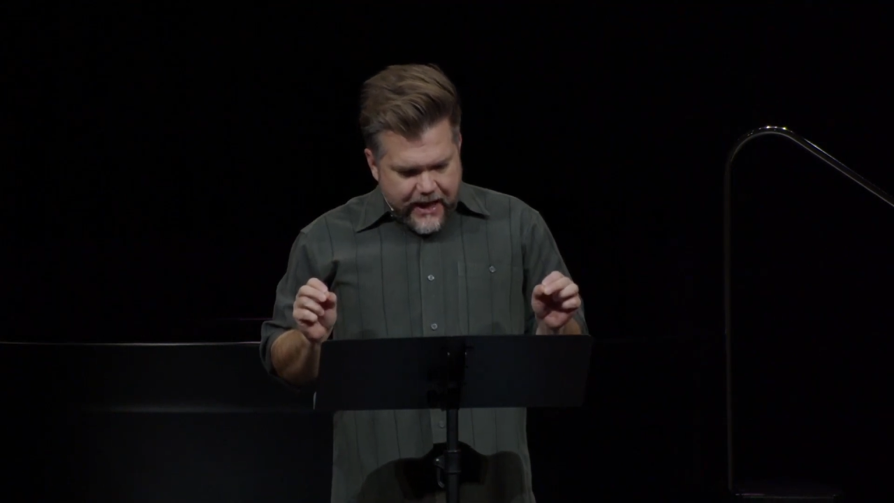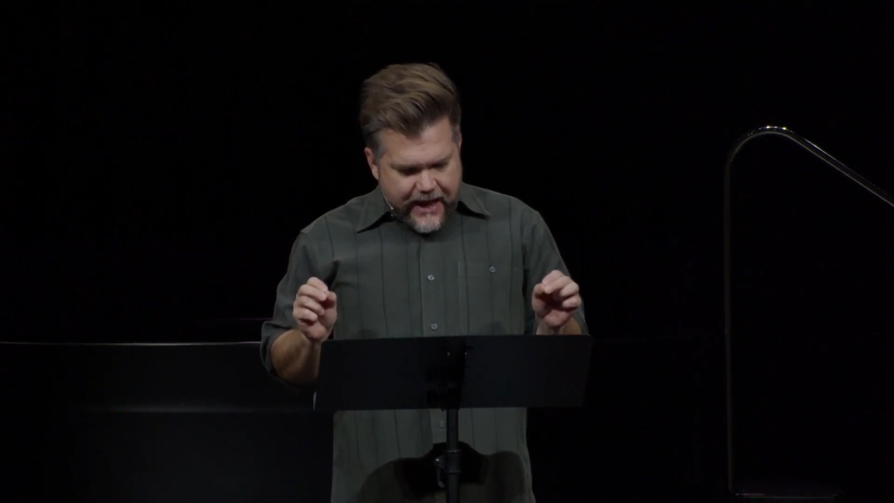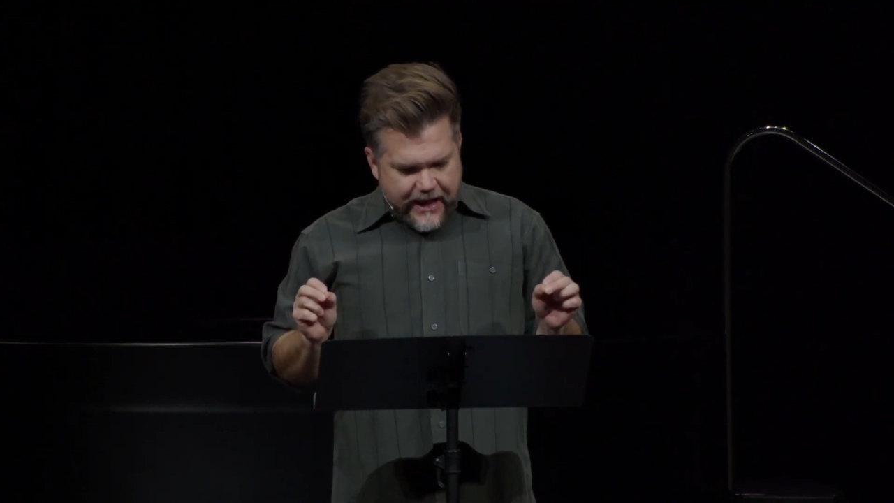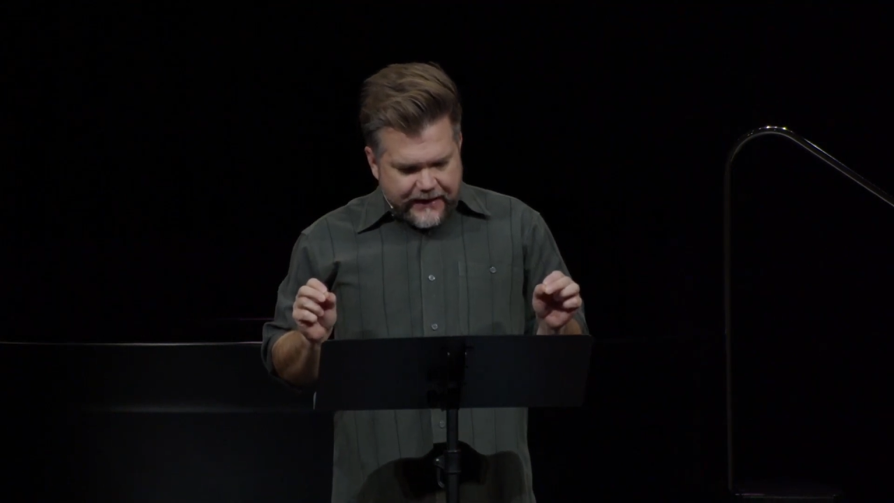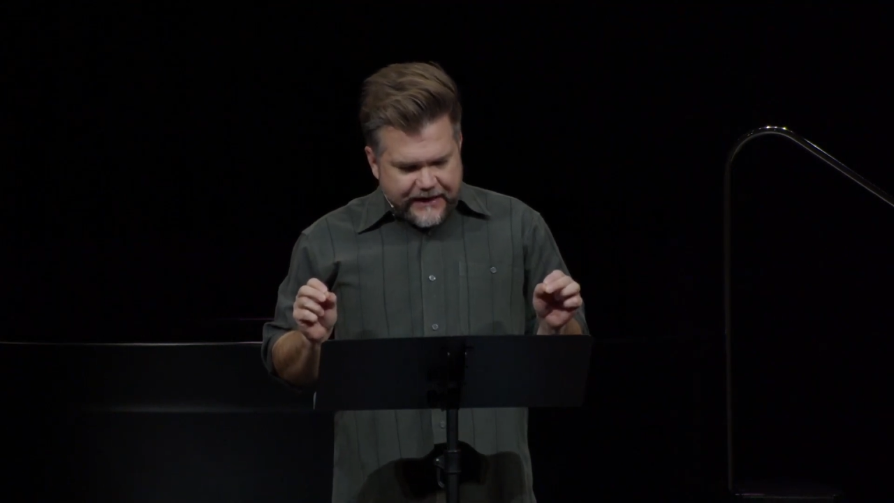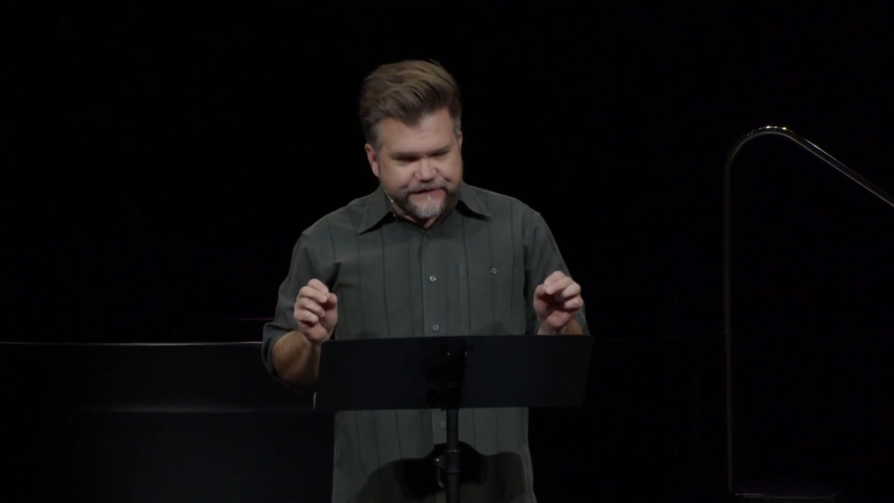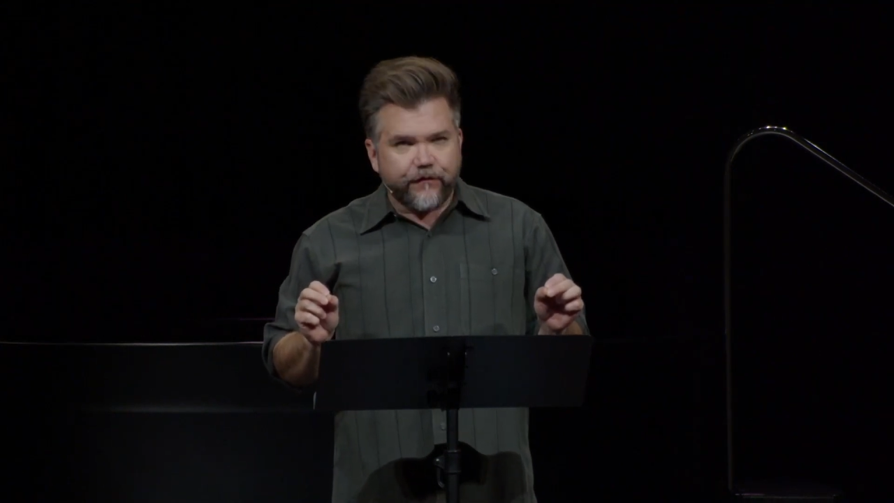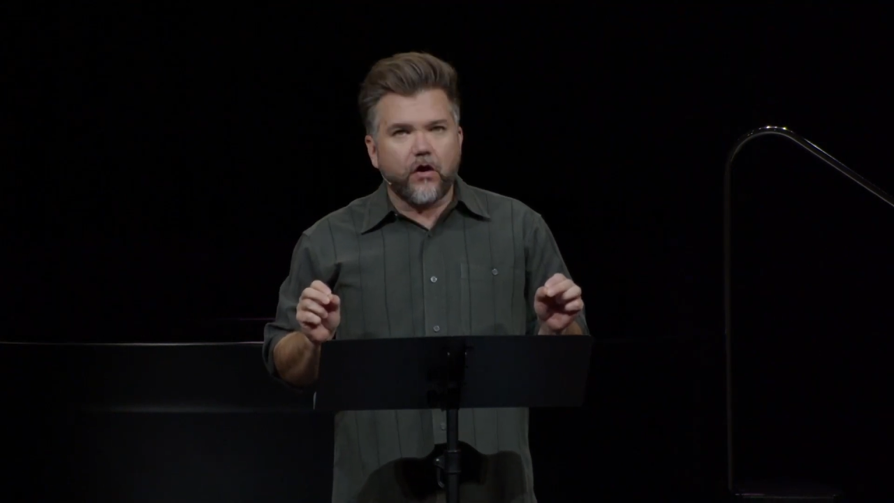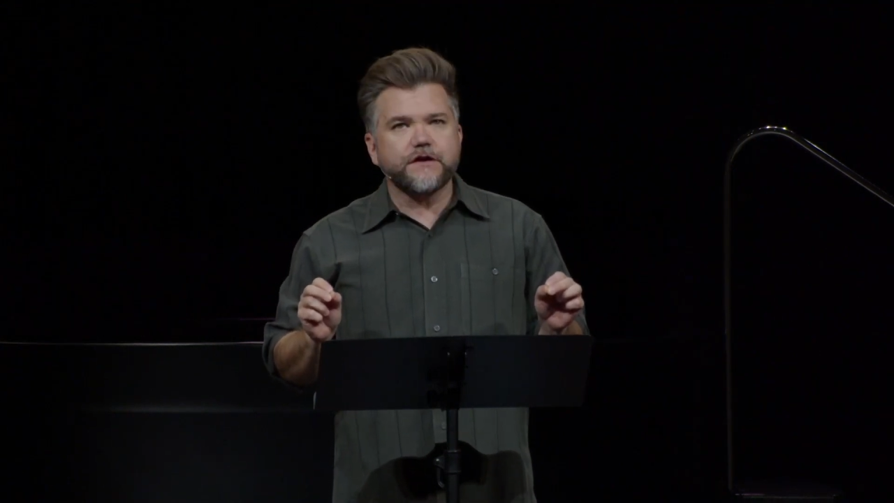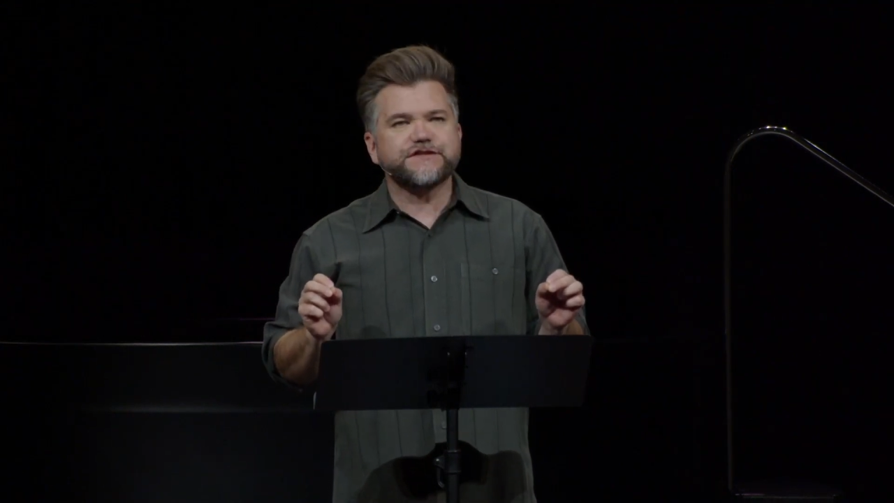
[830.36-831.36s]
And as
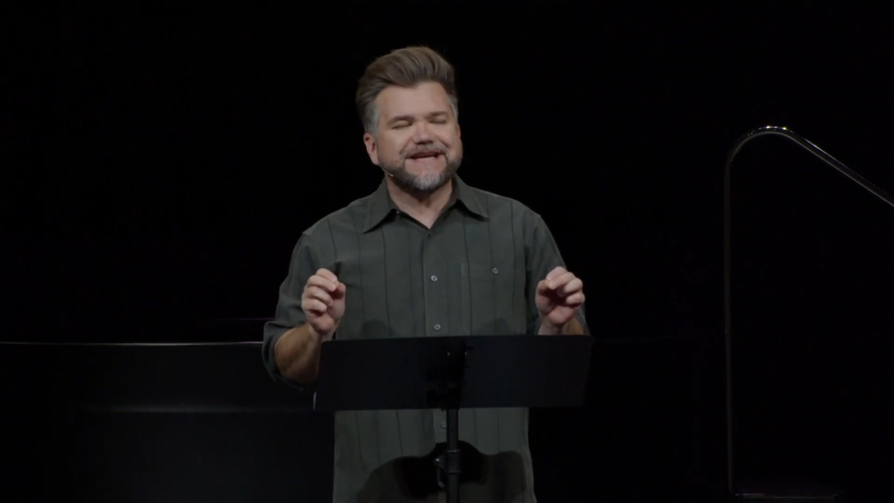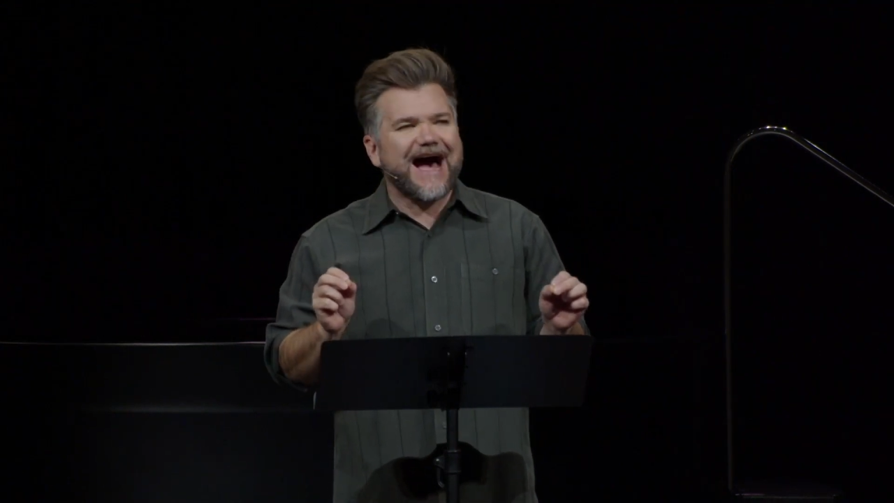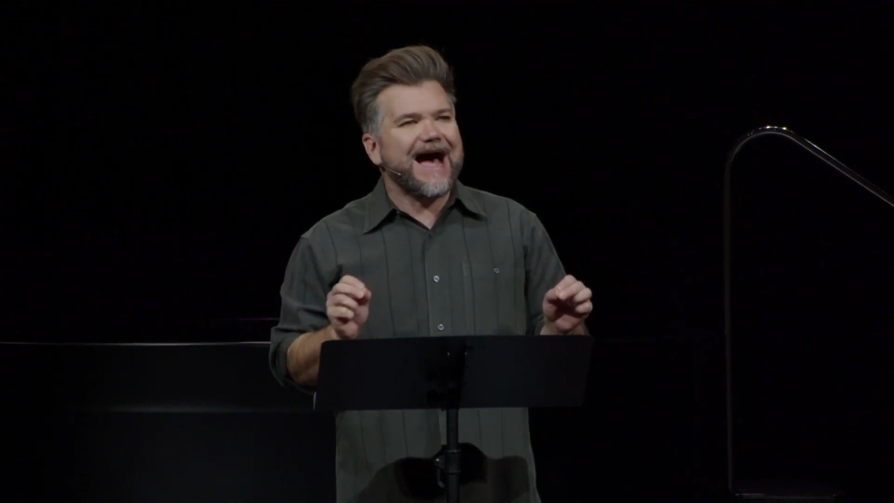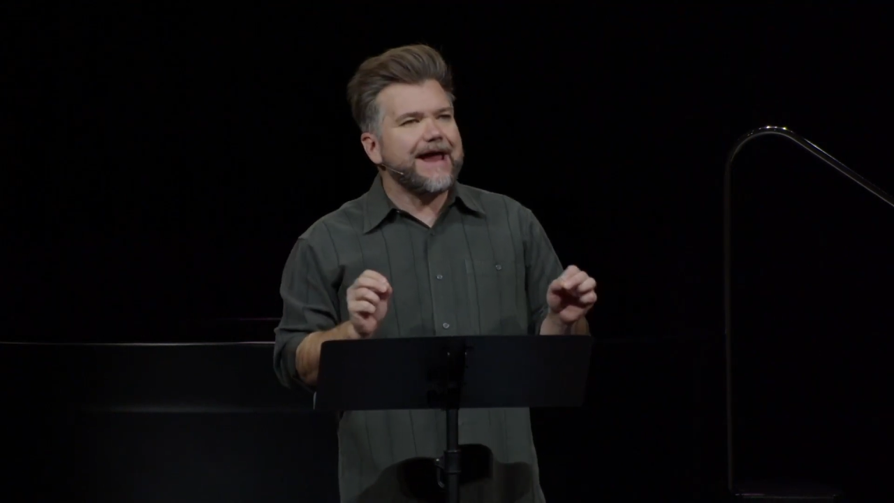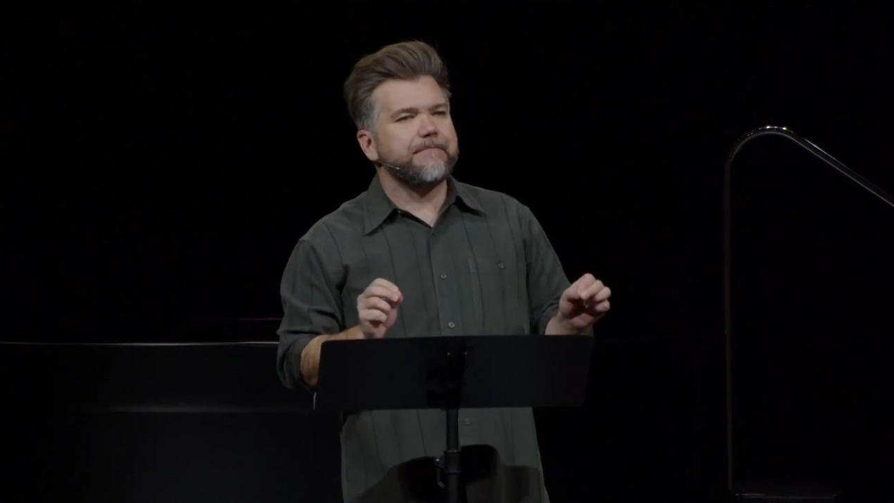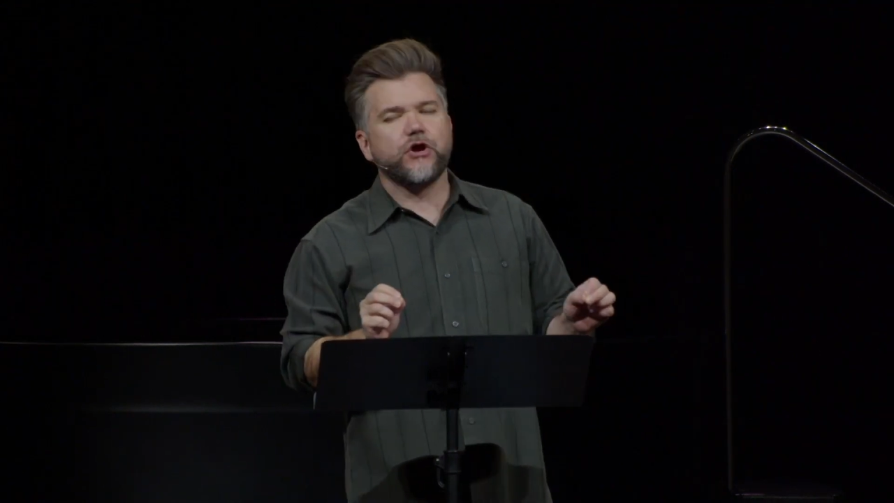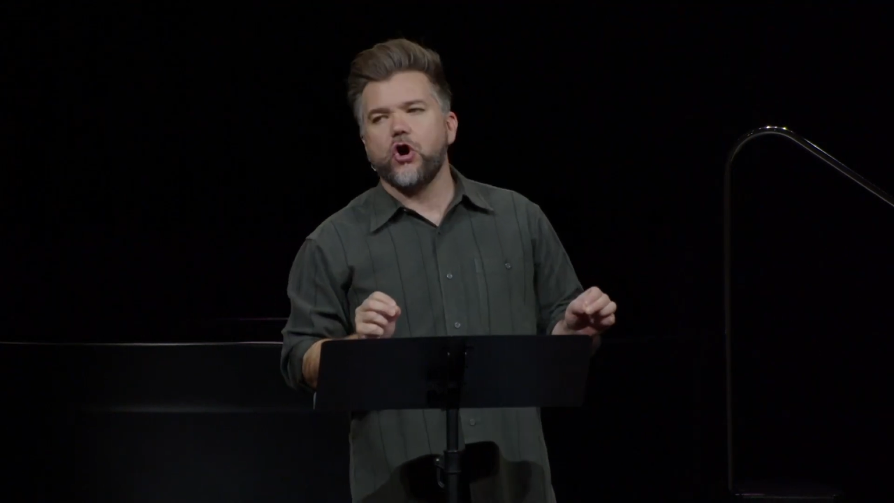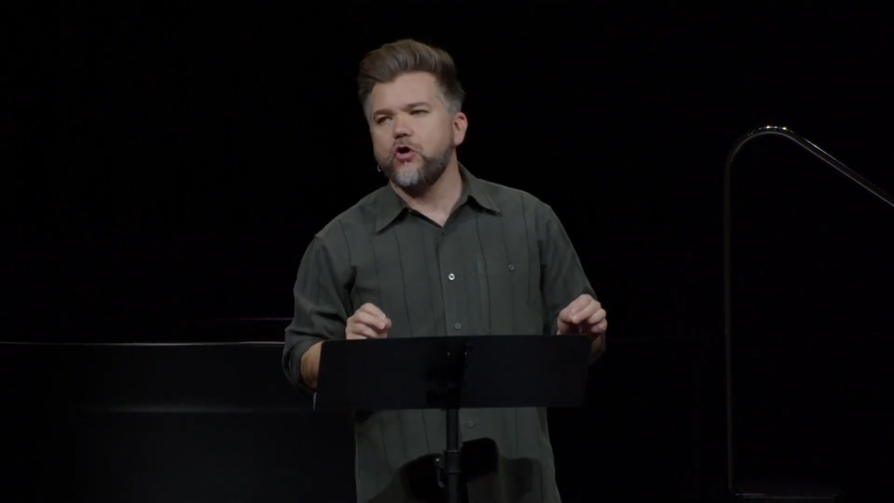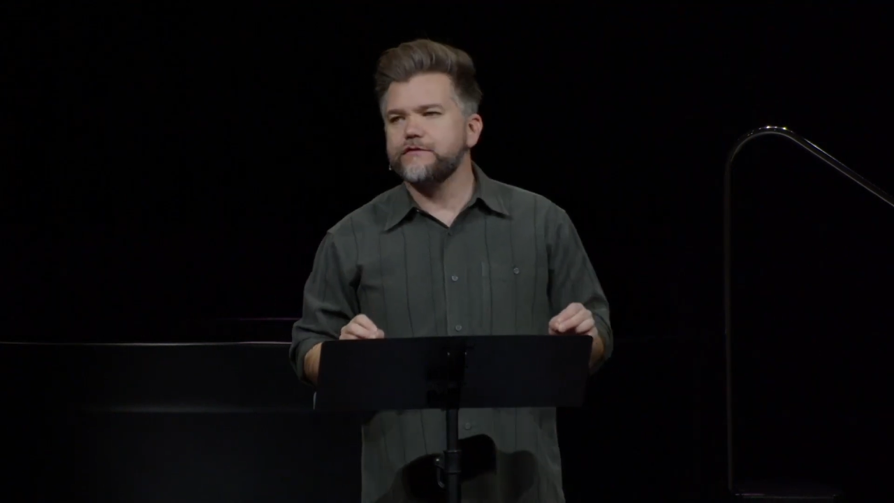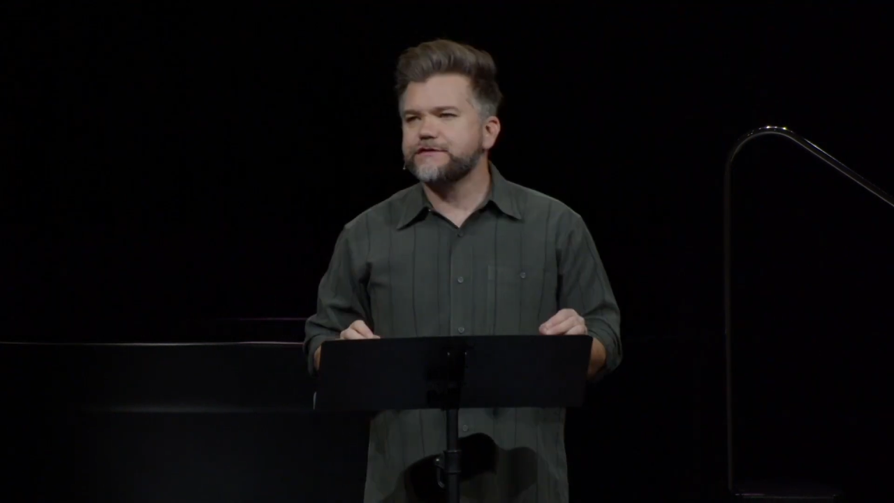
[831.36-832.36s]
far as time
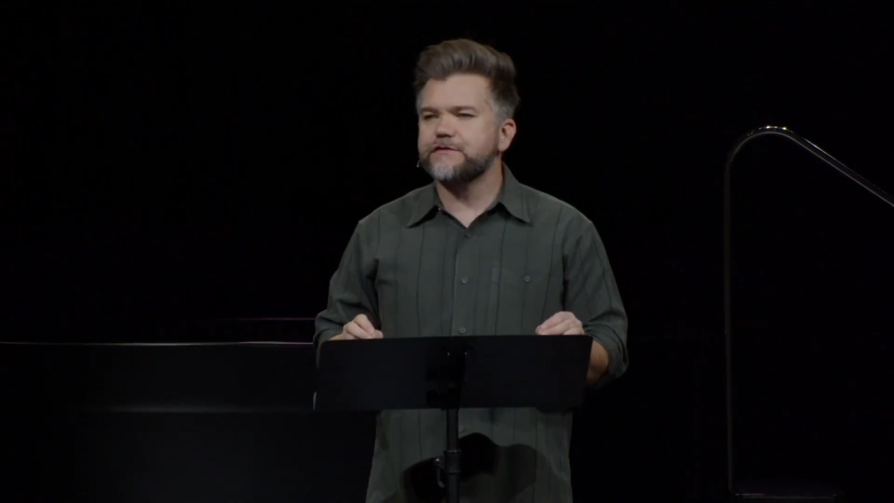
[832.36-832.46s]
goes,